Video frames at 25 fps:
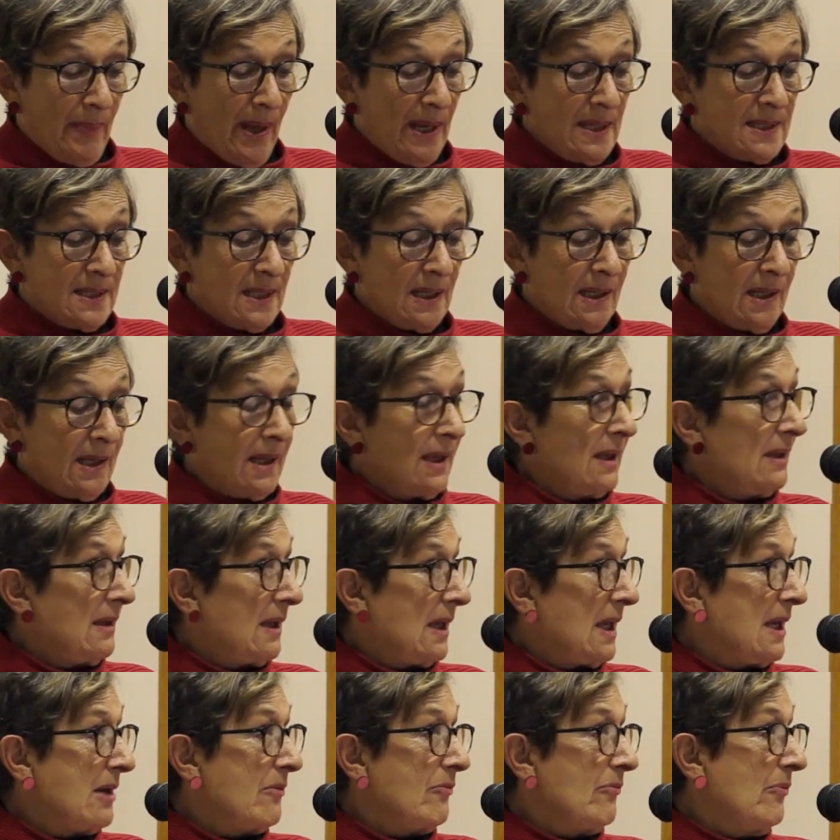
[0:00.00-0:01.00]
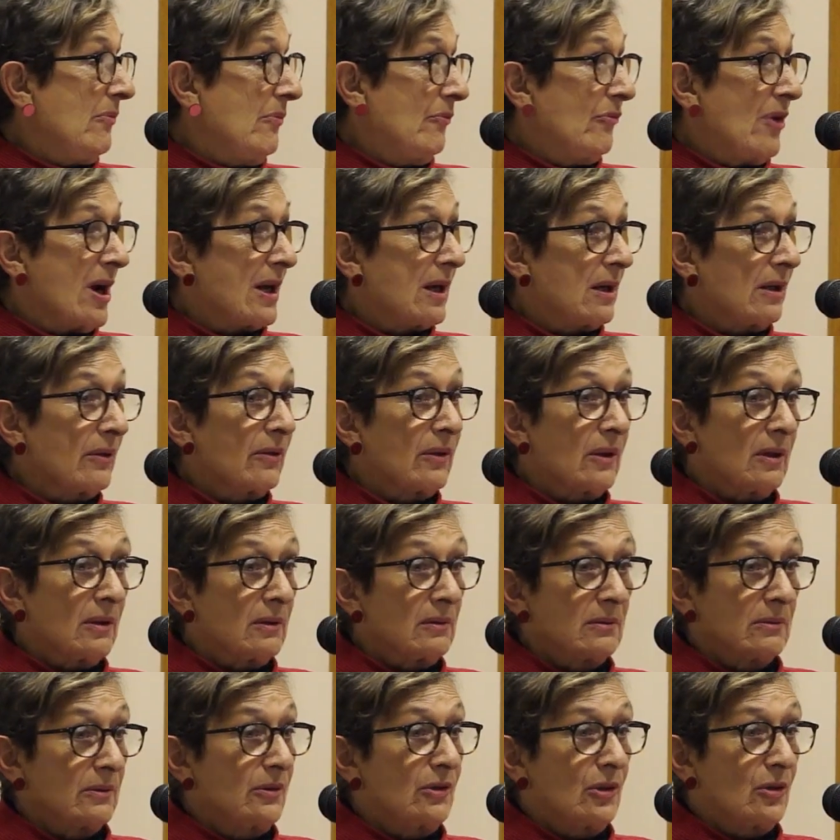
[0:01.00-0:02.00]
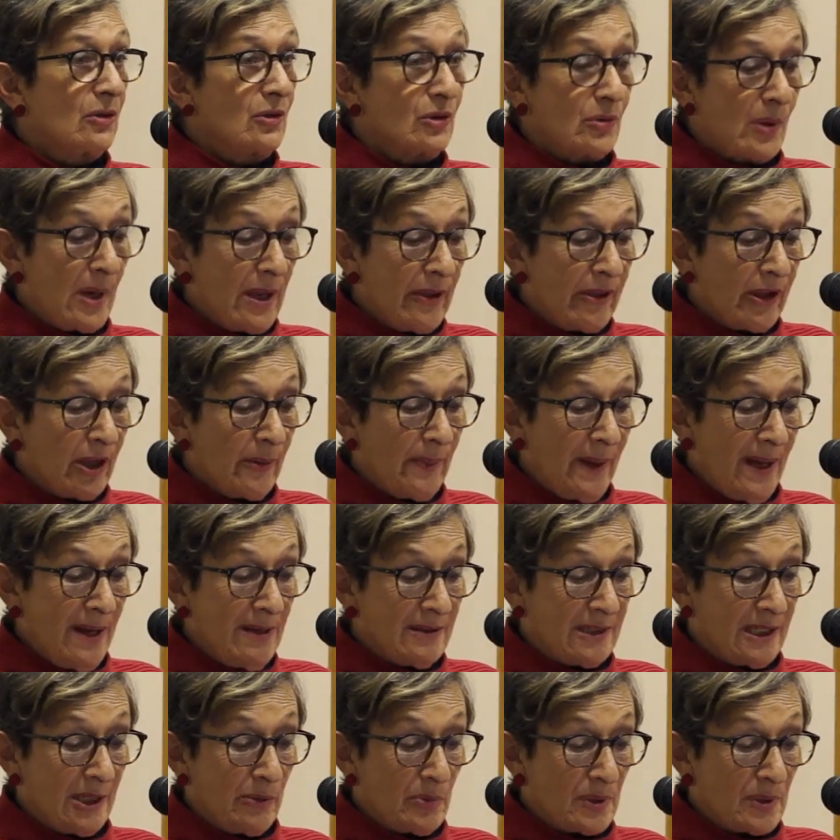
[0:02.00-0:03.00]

Basically, he reckoned that you couldn't do anything about